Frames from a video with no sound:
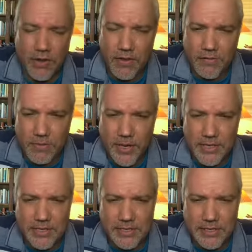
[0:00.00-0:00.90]

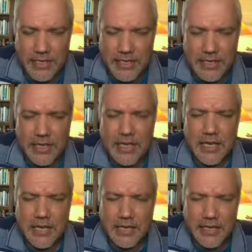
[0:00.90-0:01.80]
information again
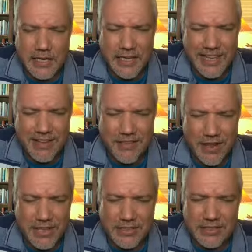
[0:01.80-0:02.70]
and again. Give
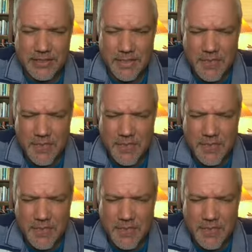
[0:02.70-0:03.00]
us